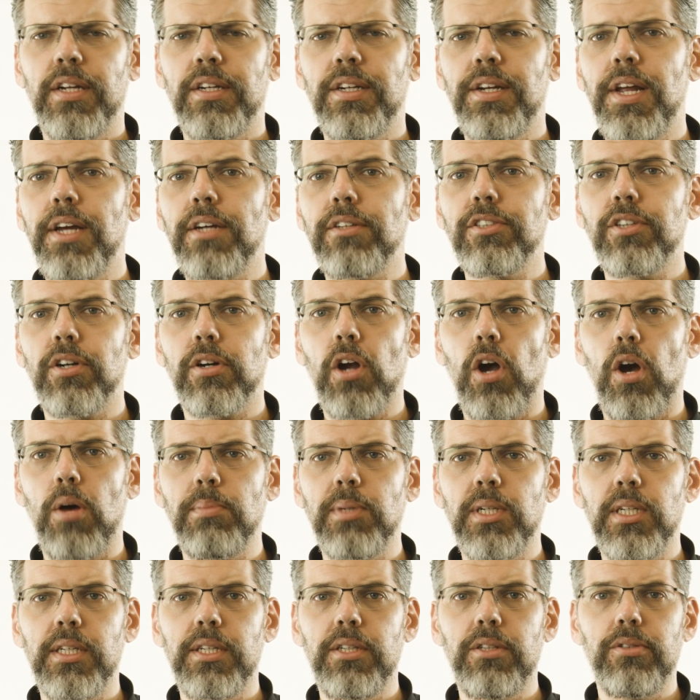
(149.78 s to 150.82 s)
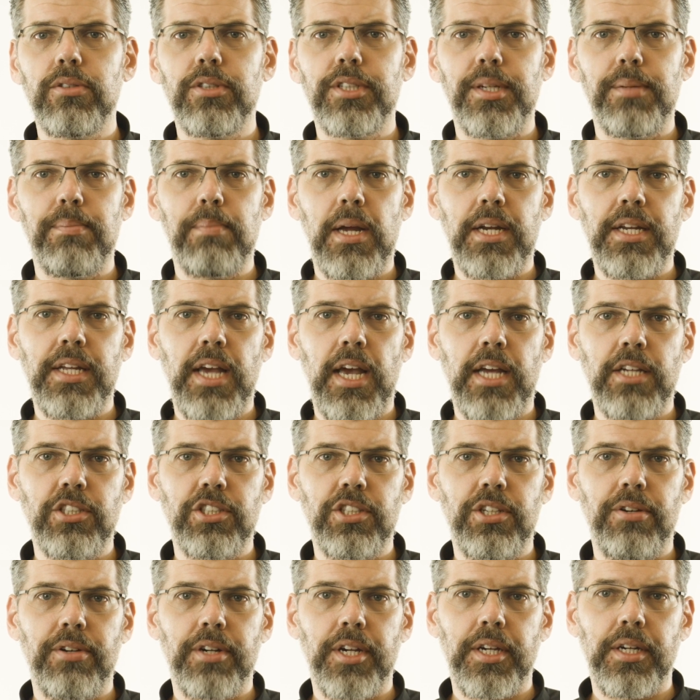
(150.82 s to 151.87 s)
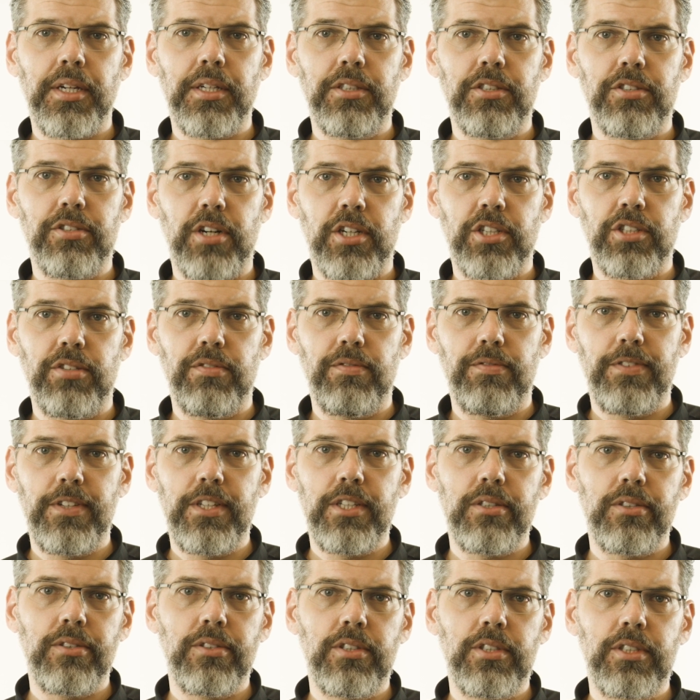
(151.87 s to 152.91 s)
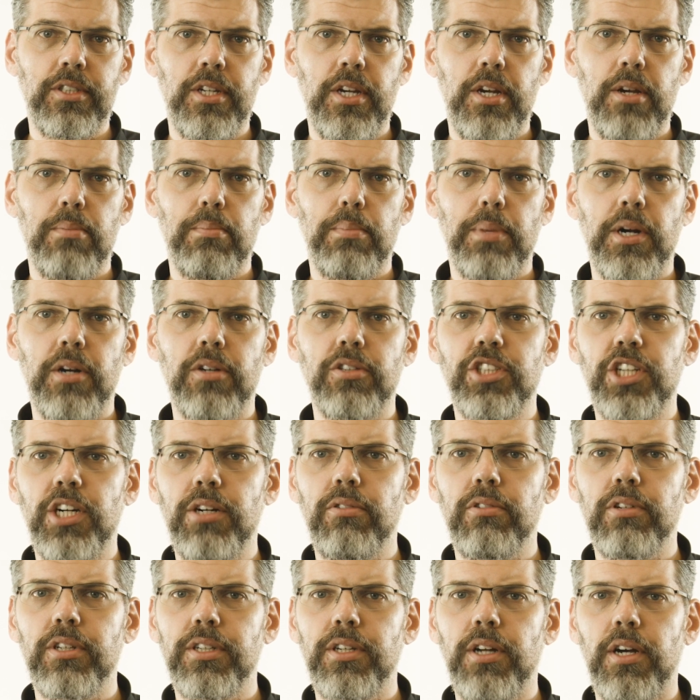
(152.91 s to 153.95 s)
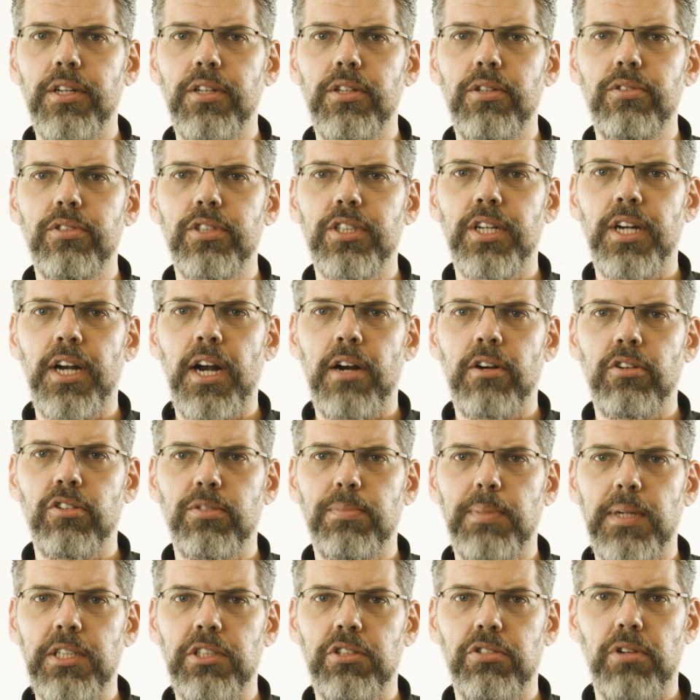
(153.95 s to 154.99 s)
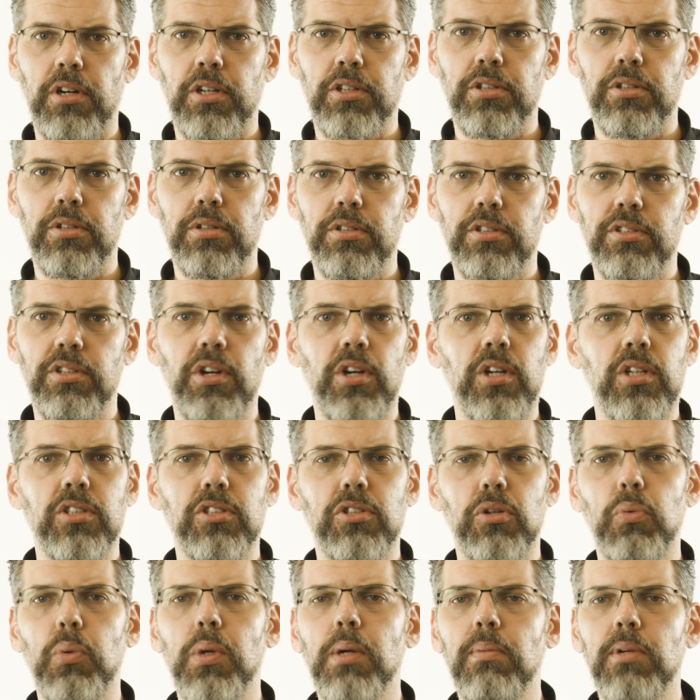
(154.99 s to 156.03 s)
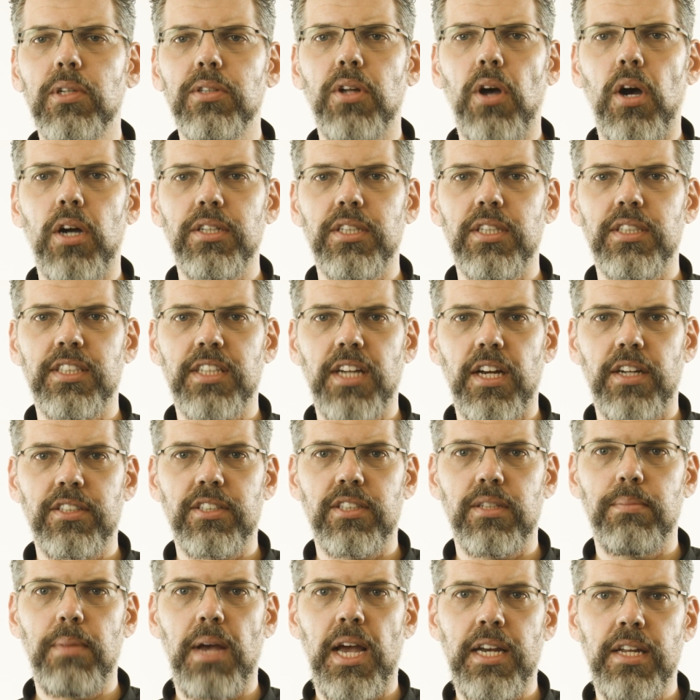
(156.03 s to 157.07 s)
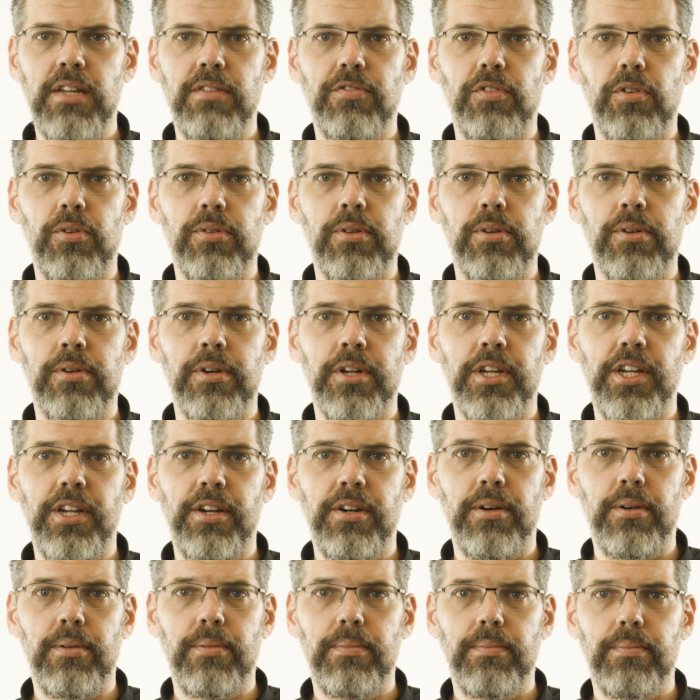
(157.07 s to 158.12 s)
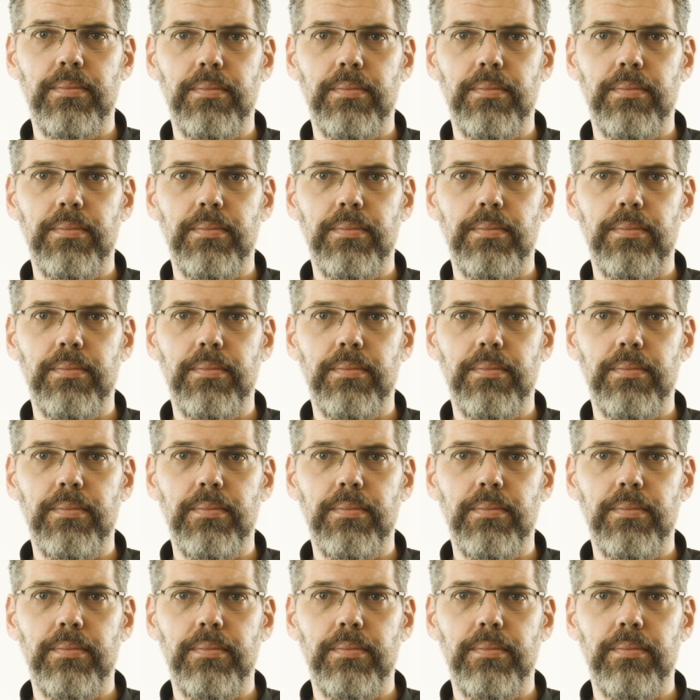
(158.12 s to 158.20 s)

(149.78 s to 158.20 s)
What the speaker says: Nails are commonly used in many engineering and construction fields, but are generally not used in aerospace structures, so we will not discuss them any further here.